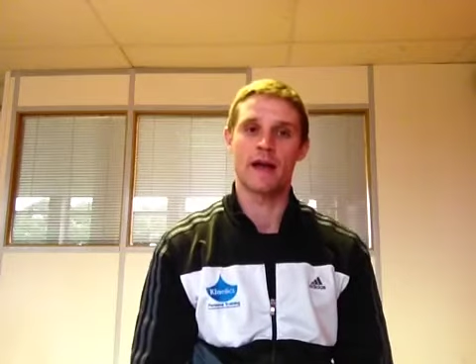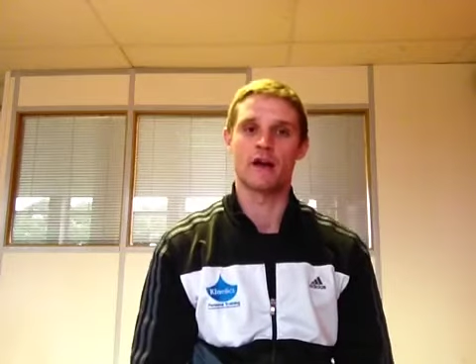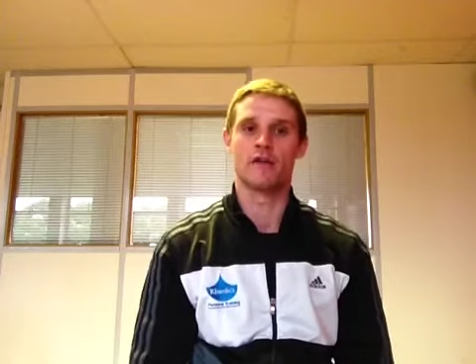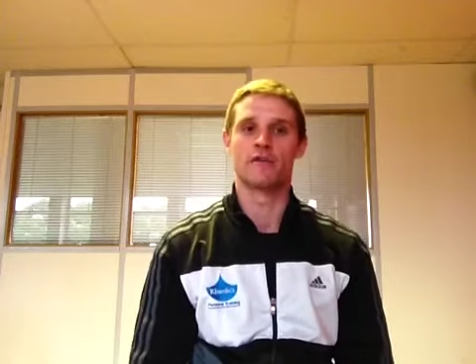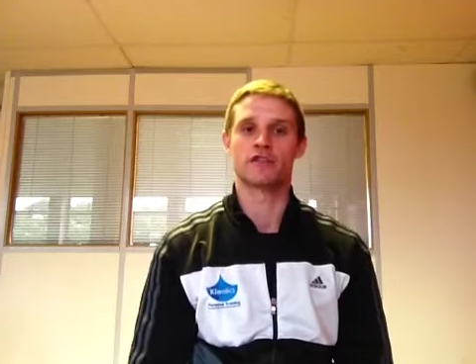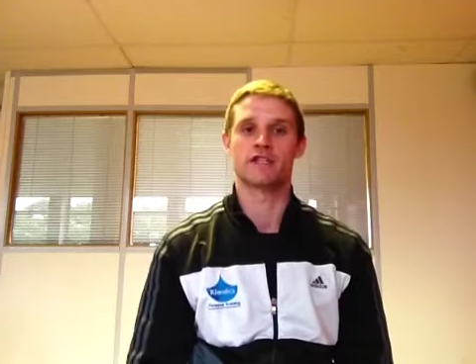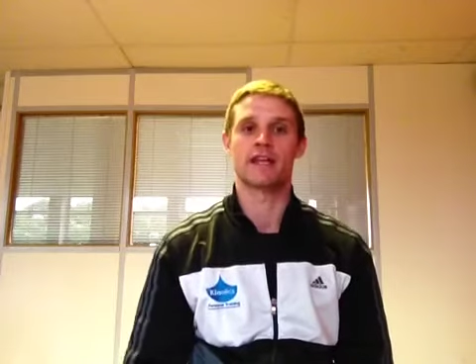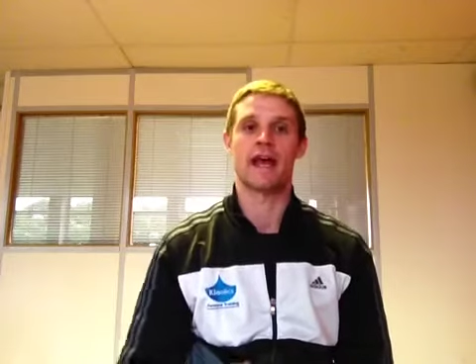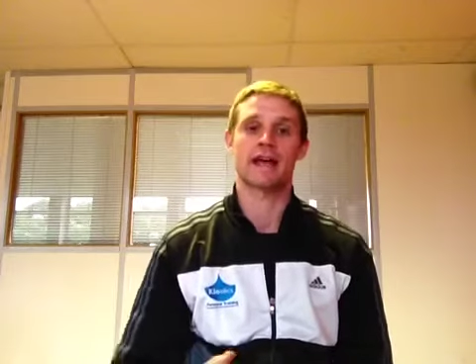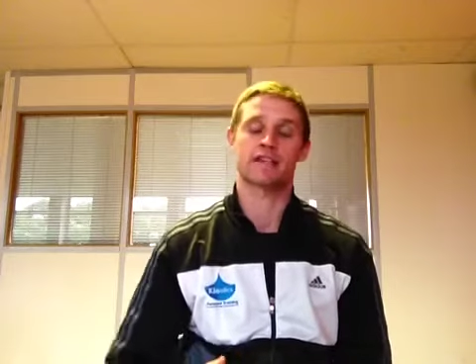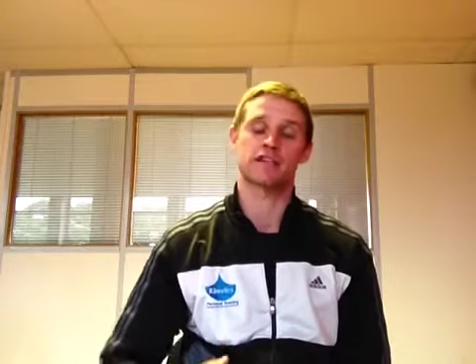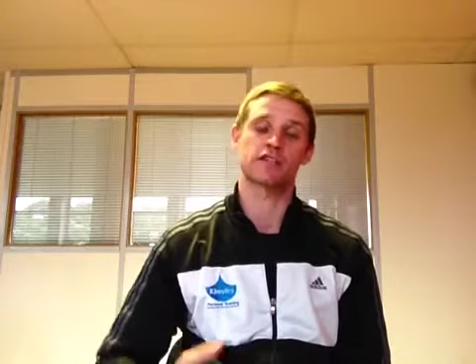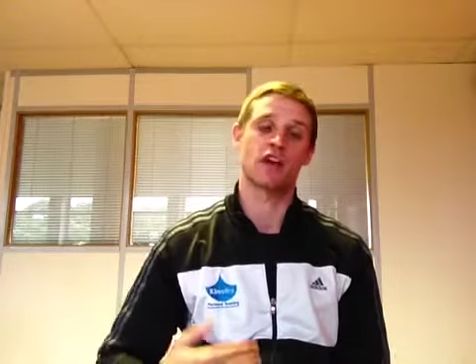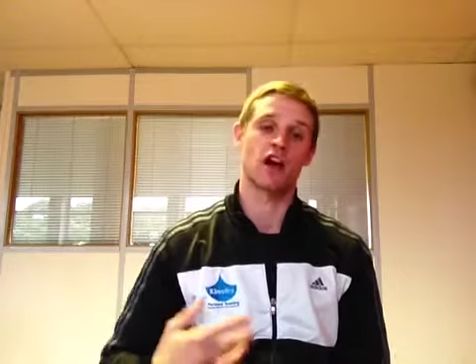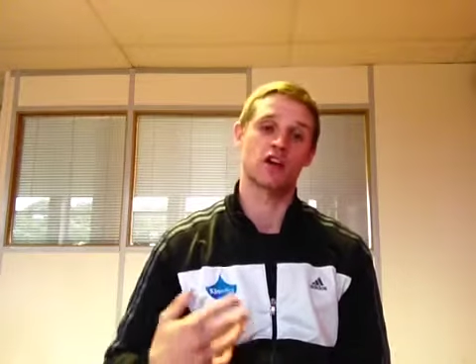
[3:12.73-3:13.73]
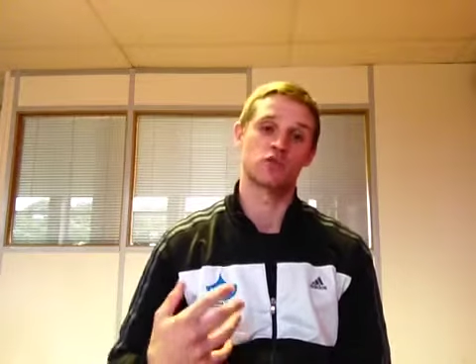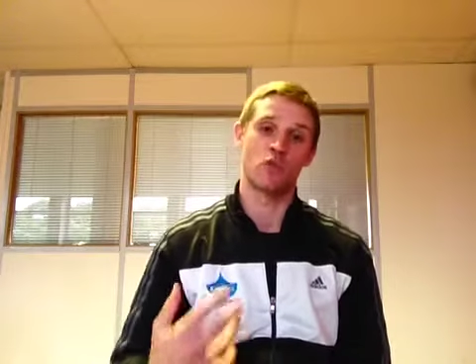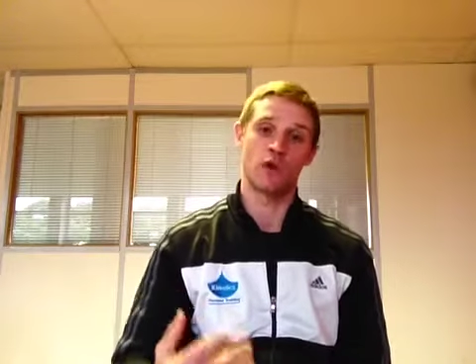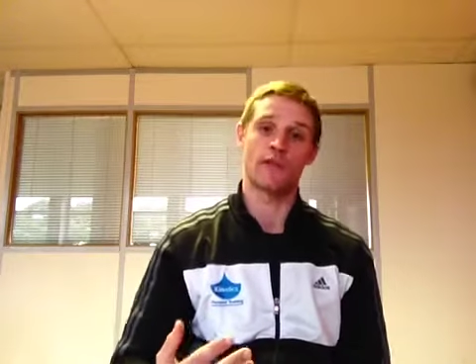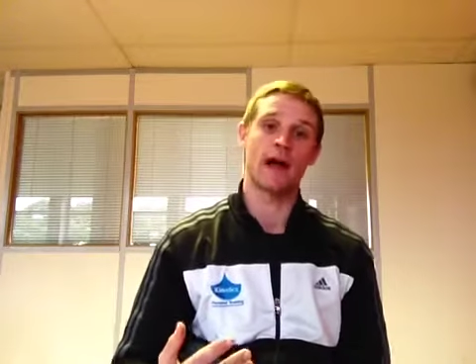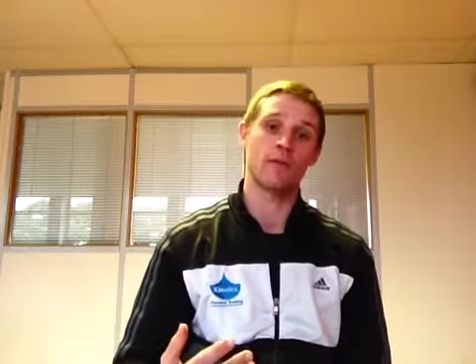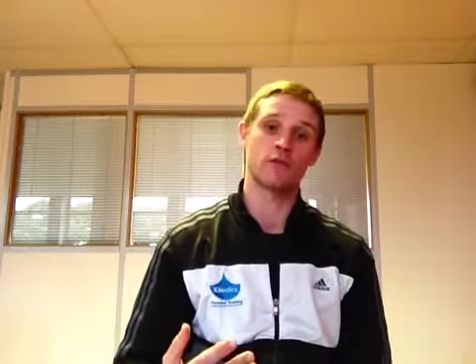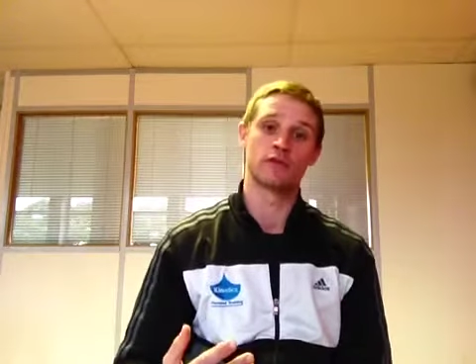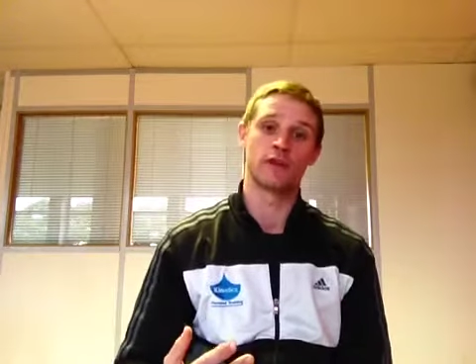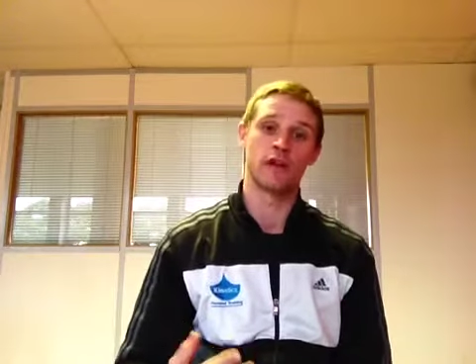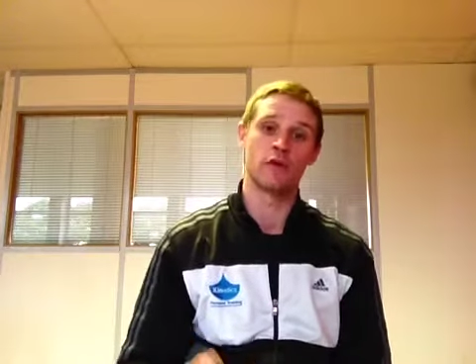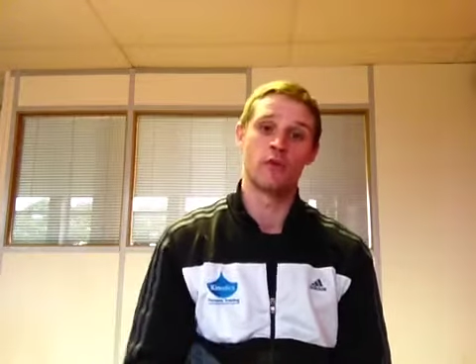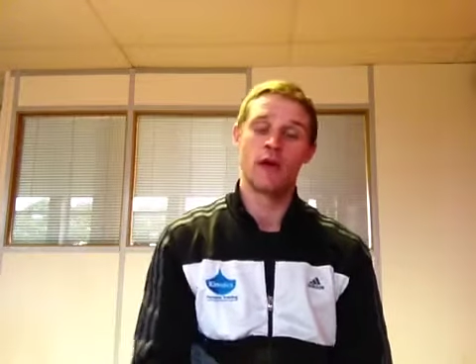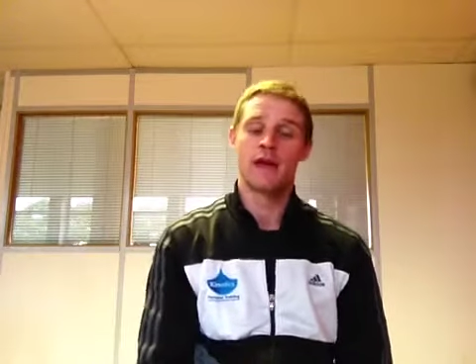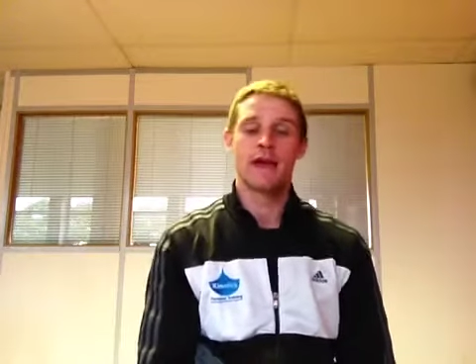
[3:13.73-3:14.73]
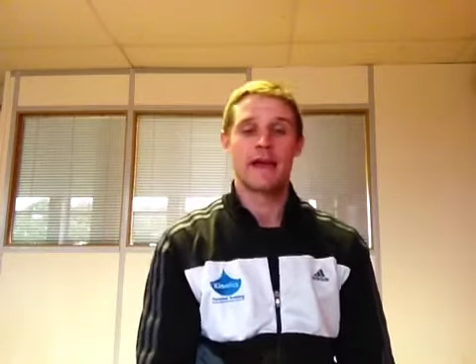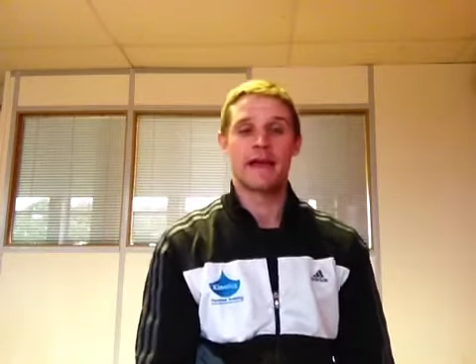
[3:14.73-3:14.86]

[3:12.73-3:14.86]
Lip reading: And obviously exercise, what that will do